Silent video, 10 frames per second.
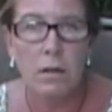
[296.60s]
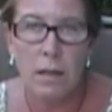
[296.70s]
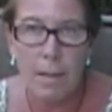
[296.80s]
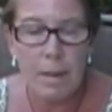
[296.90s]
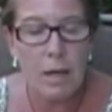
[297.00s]

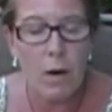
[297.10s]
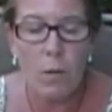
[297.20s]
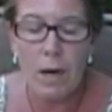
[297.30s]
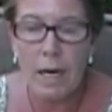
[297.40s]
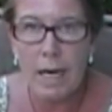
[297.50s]
Let me
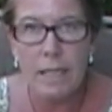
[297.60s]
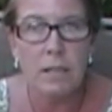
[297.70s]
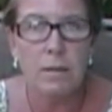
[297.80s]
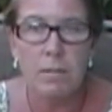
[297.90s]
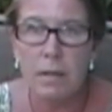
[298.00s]
know what it
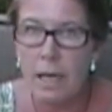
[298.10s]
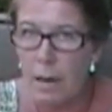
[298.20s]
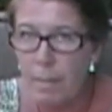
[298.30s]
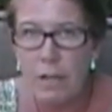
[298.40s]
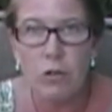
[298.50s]
is,
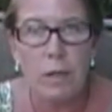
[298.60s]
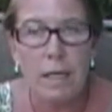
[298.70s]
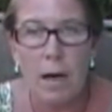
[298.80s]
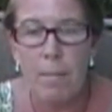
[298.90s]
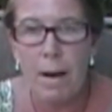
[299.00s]
get a
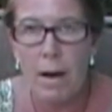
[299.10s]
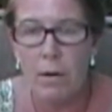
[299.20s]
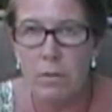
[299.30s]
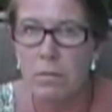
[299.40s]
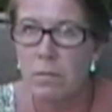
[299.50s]
measuring cup
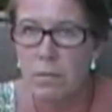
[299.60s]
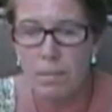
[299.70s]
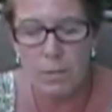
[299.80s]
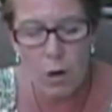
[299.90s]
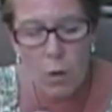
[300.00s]
out,
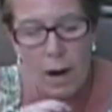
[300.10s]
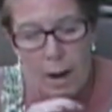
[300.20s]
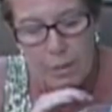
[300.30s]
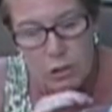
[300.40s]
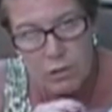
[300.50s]
note
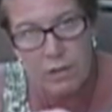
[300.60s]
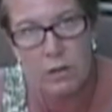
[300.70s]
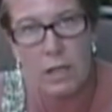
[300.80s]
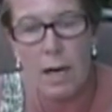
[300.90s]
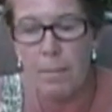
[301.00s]
much you
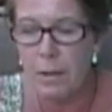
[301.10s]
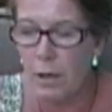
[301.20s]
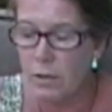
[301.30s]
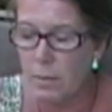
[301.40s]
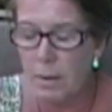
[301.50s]
filled it up.
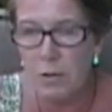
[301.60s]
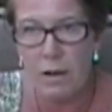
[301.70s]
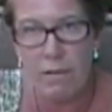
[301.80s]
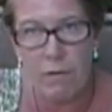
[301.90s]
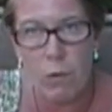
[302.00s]
You know, sometimes
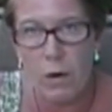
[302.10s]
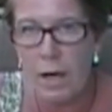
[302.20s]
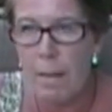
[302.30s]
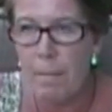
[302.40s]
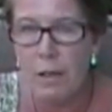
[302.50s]
you have a
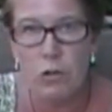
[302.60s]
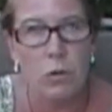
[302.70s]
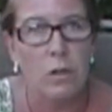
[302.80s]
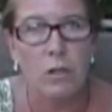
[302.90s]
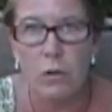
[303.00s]
4-cup
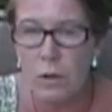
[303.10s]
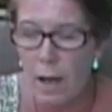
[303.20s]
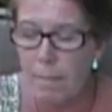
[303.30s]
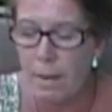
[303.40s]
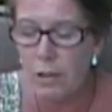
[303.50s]
measure or a
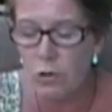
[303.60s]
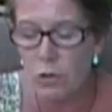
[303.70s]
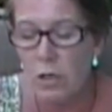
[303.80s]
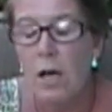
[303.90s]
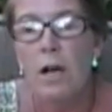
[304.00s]
2-cup
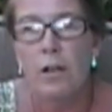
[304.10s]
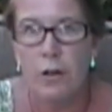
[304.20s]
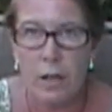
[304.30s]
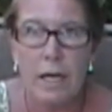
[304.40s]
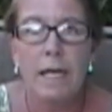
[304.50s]
measure.
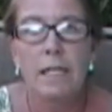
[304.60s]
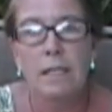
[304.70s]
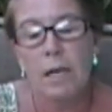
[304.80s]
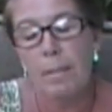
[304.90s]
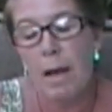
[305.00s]
You're going to need
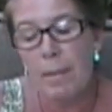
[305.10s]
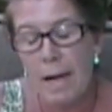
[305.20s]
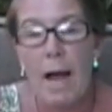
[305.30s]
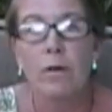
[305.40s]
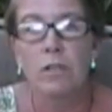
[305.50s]
to tell me how
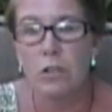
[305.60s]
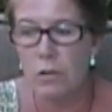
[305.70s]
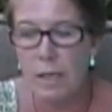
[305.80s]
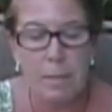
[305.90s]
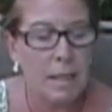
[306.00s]
many ounces
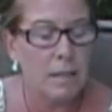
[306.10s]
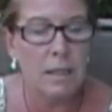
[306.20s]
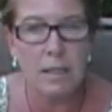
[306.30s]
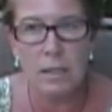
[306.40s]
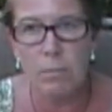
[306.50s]
you need, because
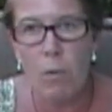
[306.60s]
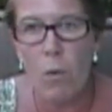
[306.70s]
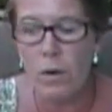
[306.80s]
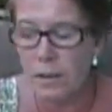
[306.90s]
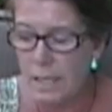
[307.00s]
this is
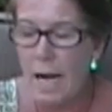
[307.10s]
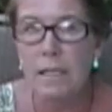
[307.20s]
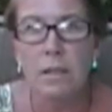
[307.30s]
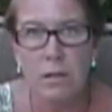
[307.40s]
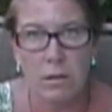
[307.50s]
more
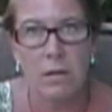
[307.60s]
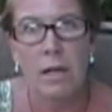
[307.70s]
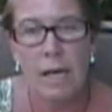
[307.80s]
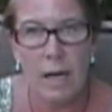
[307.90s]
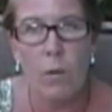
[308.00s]
dense.
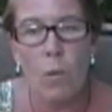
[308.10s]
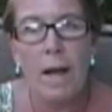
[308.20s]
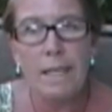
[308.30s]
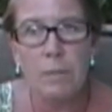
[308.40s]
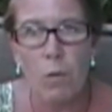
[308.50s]
It
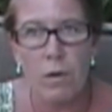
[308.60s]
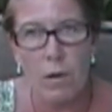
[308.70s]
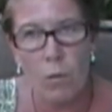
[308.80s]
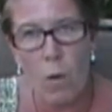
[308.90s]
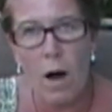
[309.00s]
weighs more
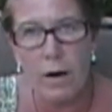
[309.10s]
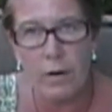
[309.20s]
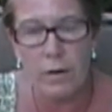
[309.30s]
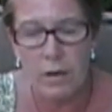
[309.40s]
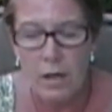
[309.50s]
than
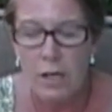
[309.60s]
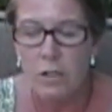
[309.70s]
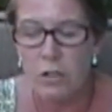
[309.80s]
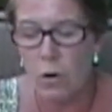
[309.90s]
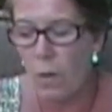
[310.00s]
water.
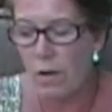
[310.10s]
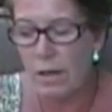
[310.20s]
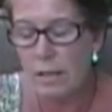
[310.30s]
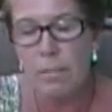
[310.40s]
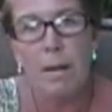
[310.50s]
So where
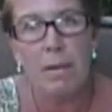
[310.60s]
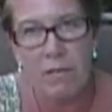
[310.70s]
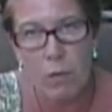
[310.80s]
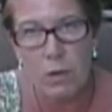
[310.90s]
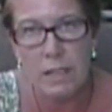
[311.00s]
this might be
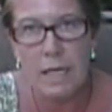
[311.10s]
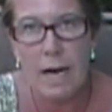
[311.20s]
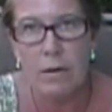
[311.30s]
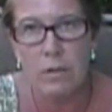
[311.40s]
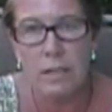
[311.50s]
14
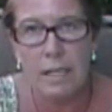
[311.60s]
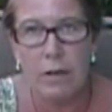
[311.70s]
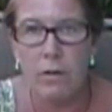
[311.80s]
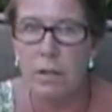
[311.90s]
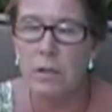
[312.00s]
ounces
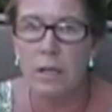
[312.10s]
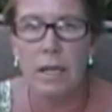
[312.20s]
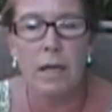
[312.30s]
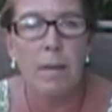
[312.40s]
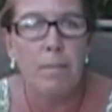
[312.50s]
here, this could
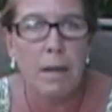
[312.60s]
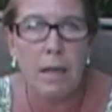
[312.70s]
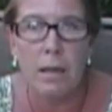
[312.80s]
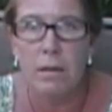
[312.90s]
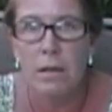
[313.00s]
end up
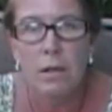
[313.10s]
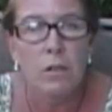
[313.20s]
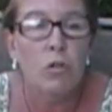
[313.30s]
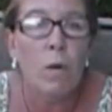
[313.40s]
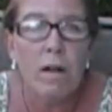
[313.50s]
being
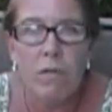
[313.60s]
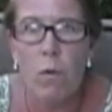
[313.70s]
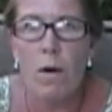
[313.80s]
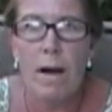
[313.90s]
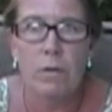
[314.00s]

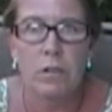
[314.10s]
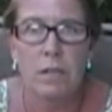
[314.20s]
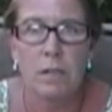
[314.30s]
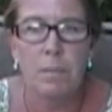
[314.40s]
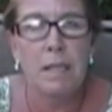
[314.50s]
24
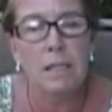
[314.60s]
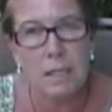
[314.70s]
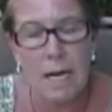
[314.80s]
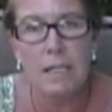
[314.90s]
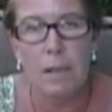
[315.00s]
ounces because
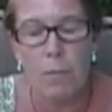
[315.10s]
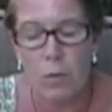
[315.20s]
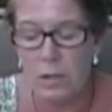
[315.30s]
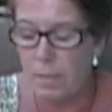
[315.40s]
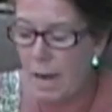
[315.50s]
it takes up
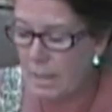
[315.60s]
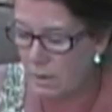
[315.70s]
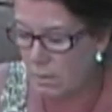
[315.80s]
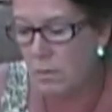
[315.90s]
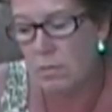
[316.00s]
more
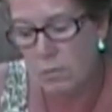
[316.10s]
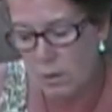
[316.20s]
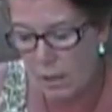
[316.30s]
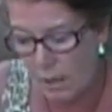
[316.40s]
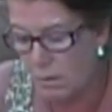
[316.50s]
space.
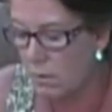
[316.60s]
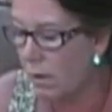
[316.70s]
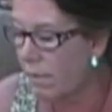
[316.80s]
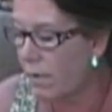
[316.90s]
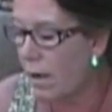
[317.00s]
Okay,
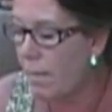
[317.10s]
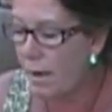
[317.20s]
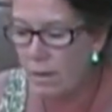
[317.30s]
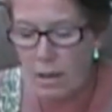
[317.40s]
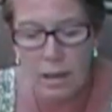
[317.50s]
sorry I forgot
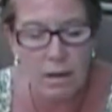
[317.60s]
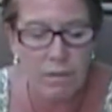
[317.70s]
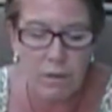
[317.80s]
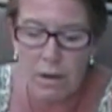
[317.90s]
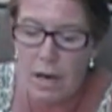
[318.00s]
about that. I need to
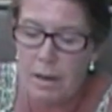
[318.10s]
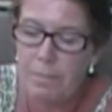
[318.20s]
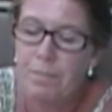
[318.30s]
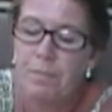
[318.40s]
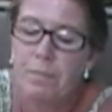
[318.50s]
fill that in.
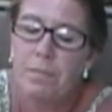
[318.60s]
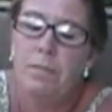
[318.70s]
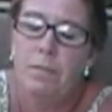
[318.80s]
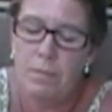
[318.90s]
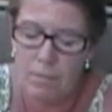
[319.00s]

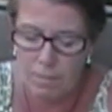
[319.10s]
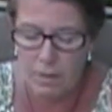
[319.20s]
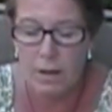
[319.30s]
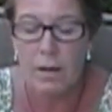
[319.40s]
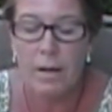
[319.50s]

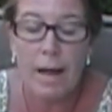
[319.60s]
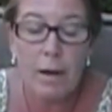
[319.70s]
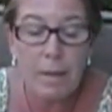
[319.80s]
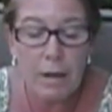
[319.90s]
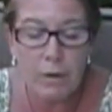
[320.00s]

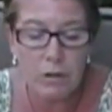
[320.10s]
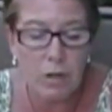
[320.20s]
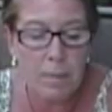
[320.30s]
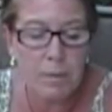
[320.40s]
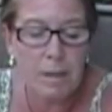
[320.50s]
That'll be your
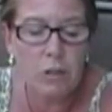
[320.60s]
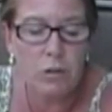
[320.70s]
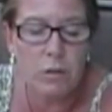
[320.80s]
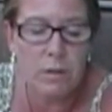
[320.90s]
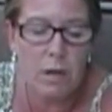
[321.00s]
job to make
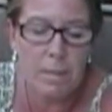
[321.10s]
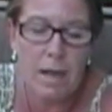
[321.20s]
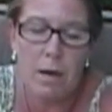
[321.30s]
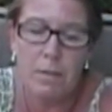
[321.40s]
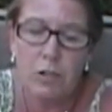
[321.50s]
sure you tell me
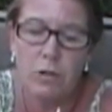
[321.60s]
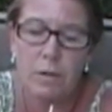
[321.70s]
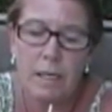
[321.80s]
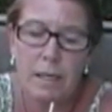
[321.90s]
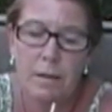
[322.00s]
how much
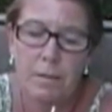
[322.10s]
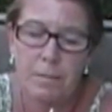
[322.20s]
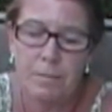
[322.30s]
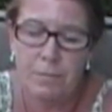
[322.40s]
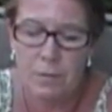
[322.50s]
you need.
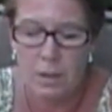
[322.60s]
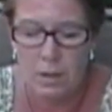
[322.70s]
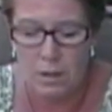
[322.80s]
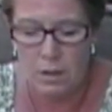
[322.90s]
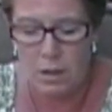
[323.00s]

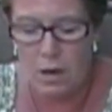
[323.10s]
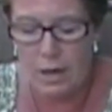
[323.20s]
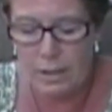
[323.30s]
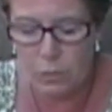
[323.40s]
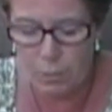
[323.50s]

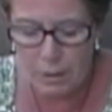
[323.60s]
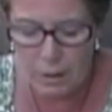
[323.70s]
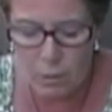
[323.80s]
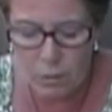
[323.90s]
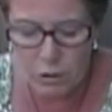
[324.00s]
Alright, so we're
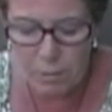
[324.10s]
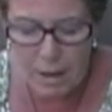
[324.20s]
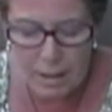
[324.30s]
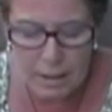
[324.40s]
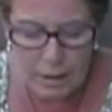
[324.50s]
putting the orange
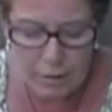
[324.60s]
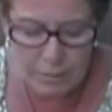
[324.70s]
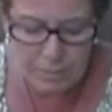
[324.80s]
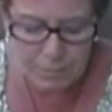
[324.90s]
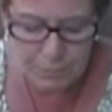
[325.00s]
back in here.